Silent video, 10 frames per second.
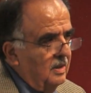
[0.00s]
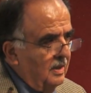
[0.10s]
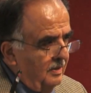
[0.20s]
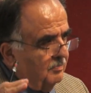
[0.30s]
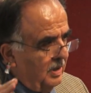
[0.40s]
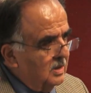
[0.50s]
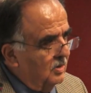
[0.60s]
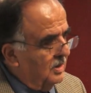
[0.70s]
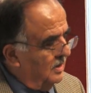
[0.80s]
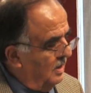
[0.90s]
and, but he's
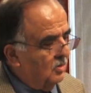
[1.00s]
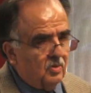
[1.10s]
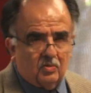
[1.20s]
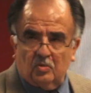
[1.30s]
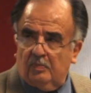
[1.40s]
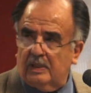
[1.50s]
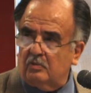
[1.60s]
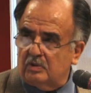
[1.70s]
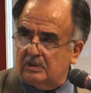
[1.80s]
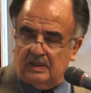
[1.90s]
looking down where
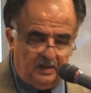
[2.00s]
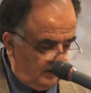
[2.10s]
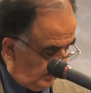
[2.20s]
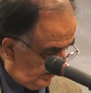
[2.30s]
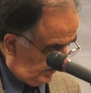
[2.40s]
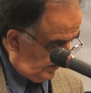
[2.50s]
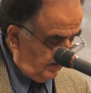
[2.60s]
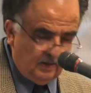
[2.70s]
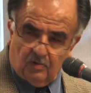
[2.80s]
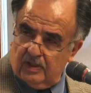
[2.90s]
Ruben was killed,
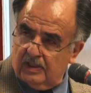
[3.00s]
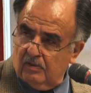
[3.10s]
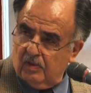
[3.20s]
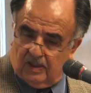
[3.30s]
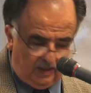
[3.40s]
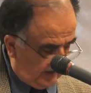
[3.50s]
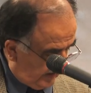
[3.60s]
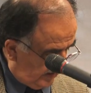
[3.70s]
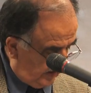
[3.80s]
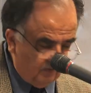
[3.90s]
where he, where he
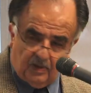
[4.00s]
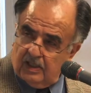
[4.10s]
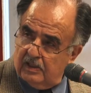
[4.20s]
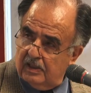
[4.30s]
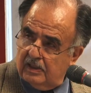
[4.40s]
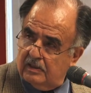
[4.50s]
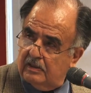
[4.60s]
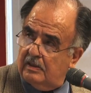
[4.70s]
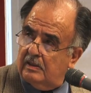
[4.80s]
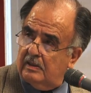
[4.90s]
laid, his body laid.
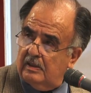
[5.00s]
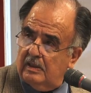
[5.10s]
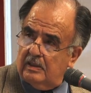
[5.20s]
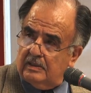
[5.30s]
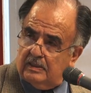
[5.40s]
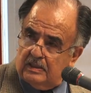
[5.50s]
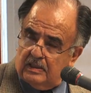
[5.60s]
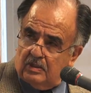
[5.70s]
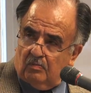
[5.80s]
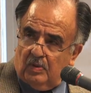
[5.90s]
This
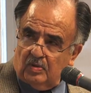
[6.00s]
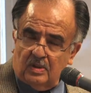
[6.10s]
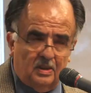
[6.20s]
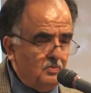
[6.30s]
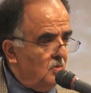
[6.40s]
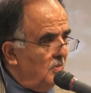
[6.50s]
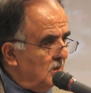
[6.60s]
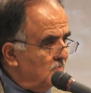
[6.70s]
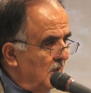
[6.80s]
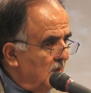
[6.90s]
is supposedly
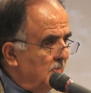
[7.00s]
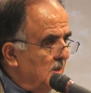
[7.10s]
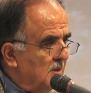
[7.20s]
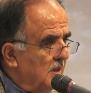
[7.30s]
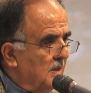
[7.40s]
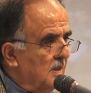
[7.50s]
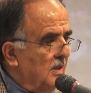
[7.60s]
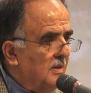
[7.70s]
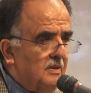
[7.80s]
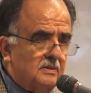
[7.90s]
Ruben's body being taken
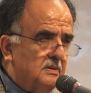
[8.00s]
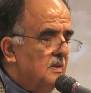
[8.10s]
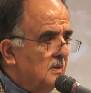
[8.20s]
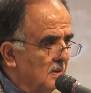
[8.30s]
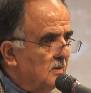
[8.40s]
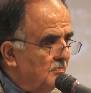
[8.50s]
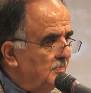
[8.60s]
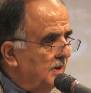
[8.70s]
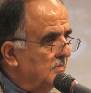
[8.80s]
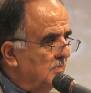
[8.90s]
out. And this is another
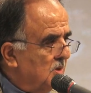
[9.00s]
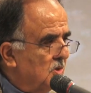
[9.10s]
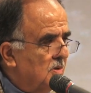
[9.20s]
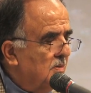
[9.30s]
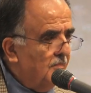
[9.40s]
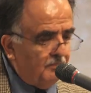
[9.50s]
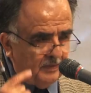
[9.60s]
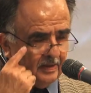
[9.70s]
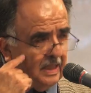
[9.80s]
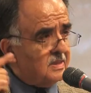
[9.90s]
big mystery.
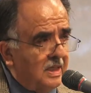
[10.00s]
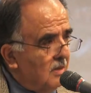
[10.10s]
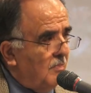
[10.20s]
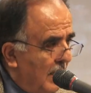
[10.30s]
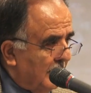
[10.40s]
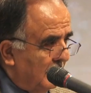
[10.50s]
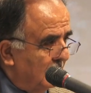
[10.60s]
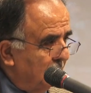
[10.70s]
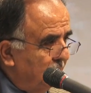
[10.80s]
That's not a body.